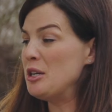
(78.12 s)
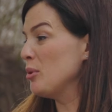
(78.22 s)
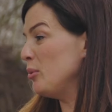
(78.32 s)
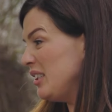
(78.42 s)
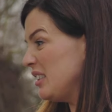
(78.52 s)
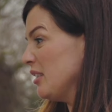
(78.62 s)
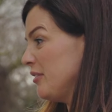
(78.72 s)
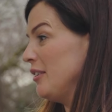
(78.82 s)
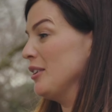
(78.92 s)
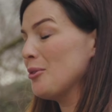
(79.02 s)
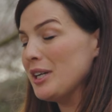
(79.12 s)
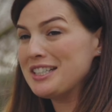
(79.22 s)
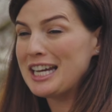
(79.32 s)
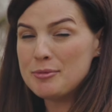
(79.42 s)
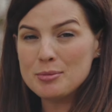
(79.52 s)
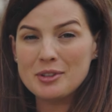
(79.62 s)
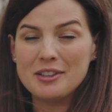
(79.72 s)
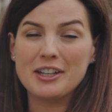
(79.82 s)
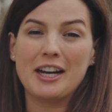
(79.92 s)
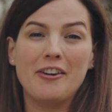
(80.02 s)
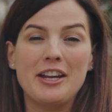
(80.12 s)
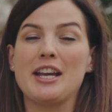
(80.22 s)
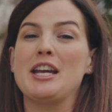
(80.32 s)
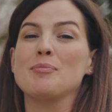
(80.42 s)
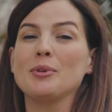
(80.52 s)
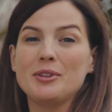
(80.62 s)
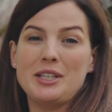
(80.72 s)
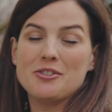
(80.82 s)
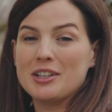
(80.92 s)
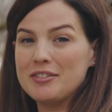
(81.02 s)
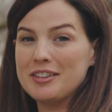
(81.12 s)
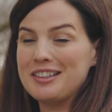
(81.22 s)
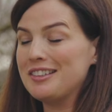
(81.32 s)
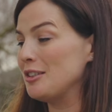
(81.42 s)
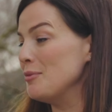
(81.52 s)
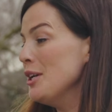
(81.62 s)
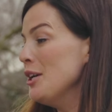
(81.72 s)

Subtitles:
But we still found it quite capable of carrying a bulky travel system